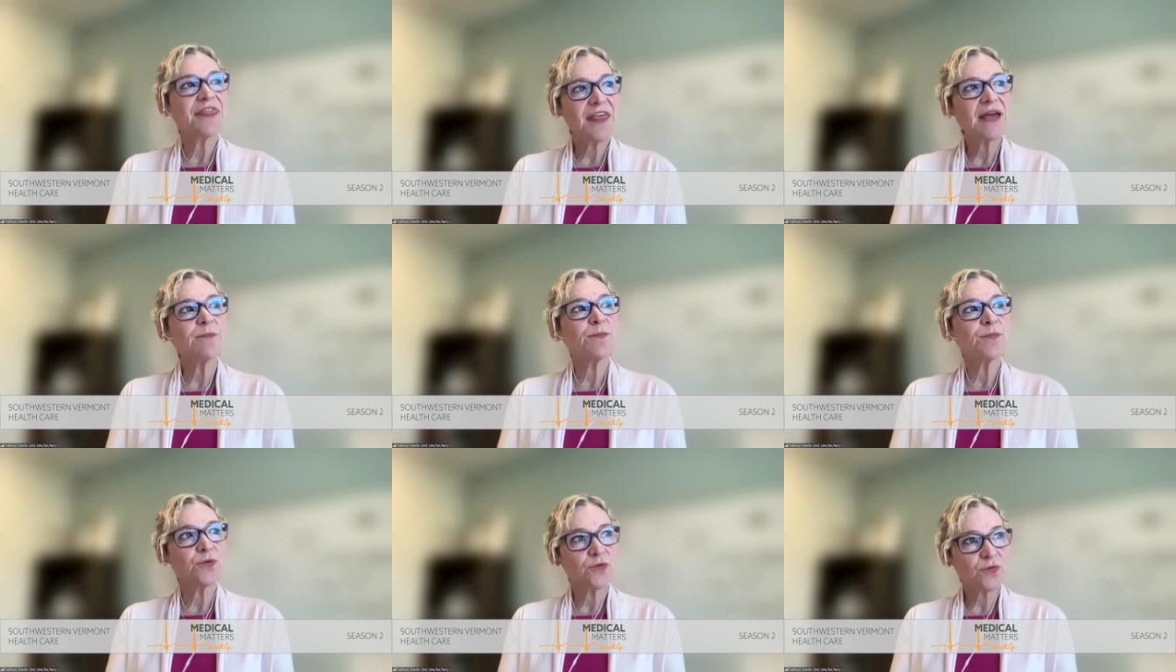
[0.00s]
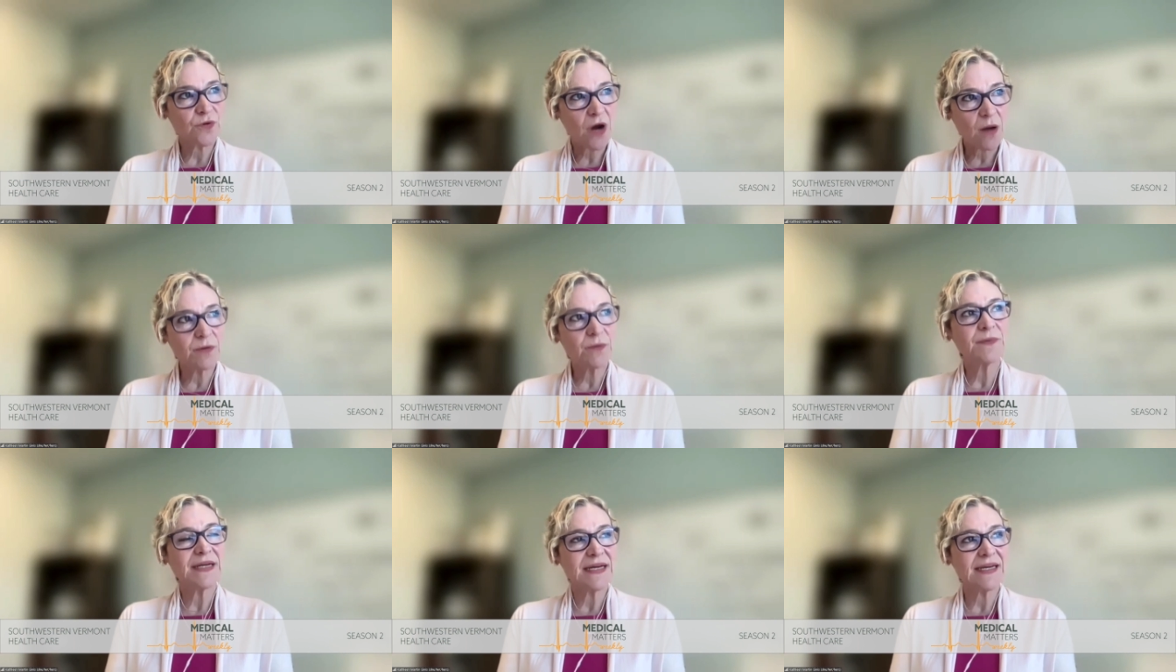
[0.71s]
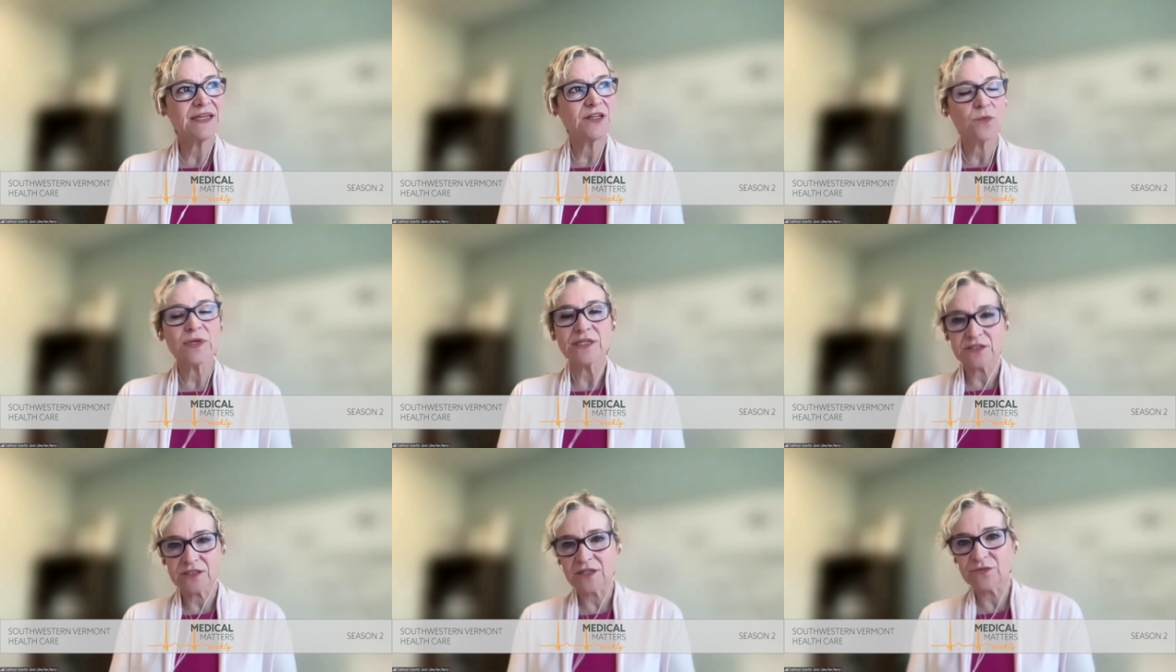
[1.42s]
I think probably, you know,
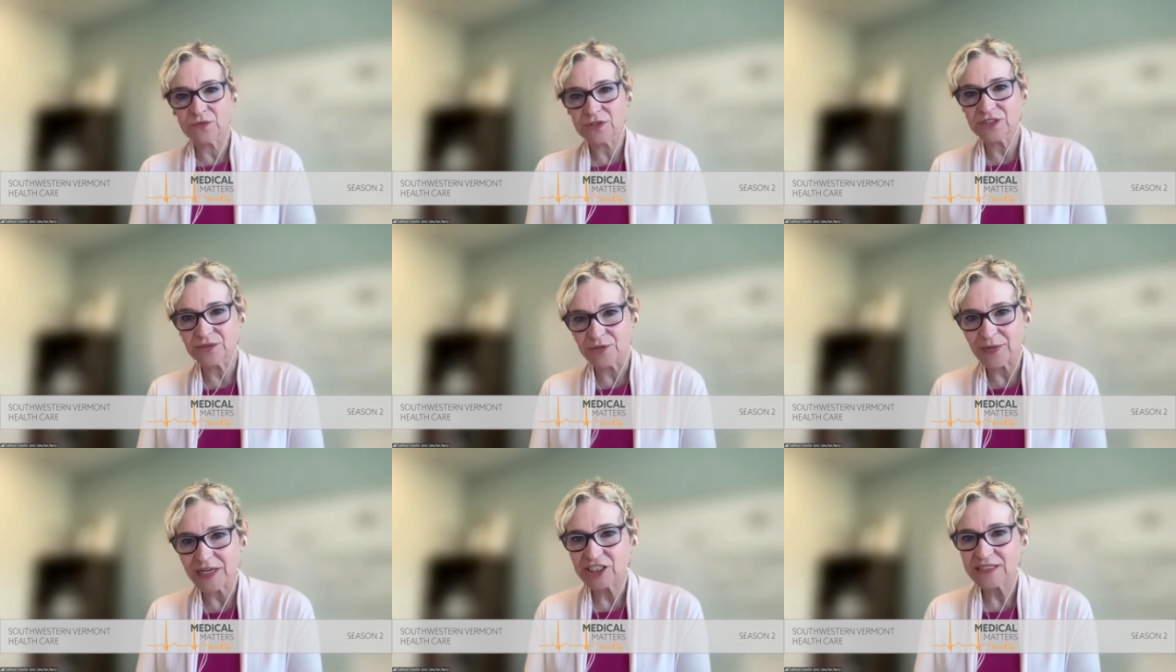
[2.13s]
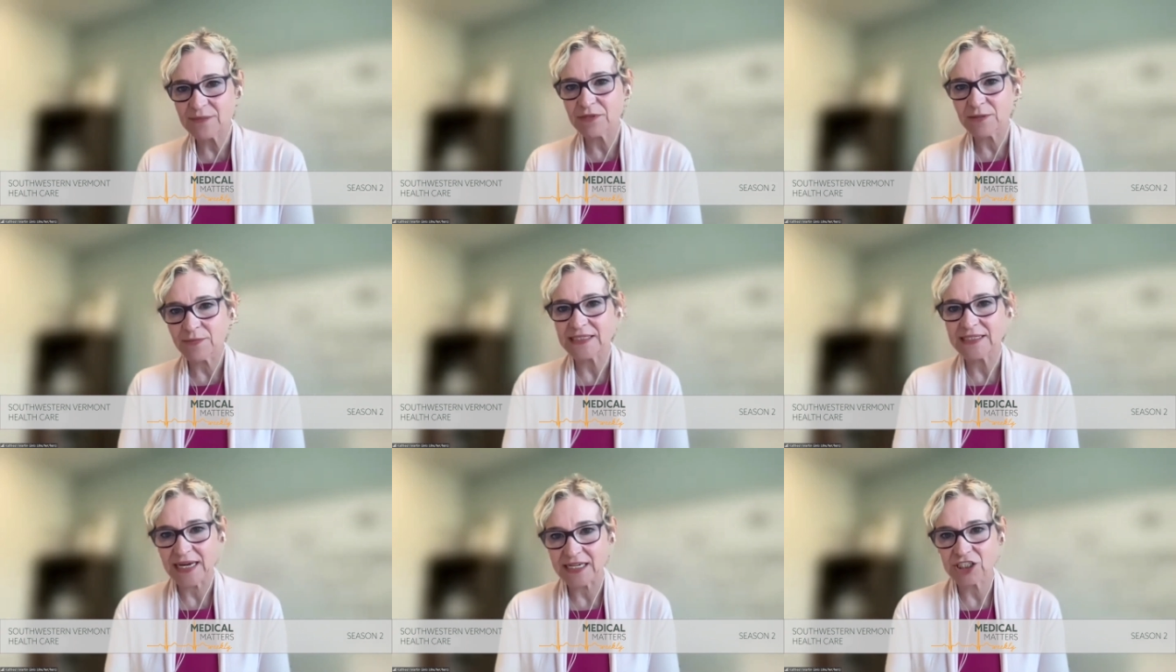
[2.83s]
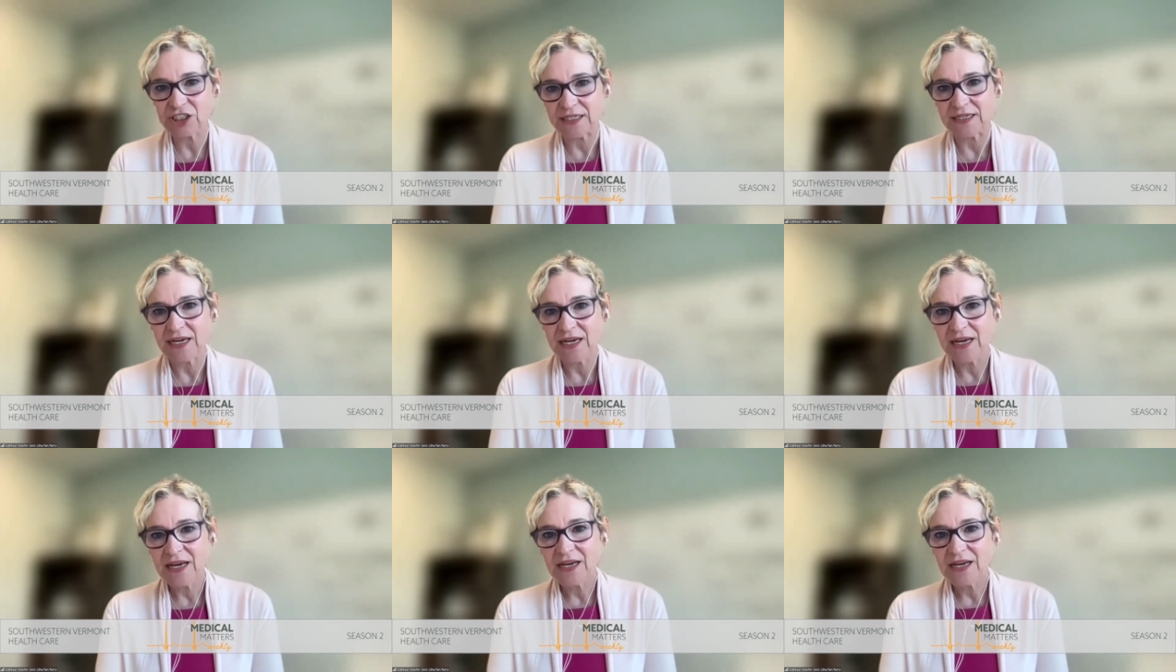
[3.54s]
when you you mentioned implementation.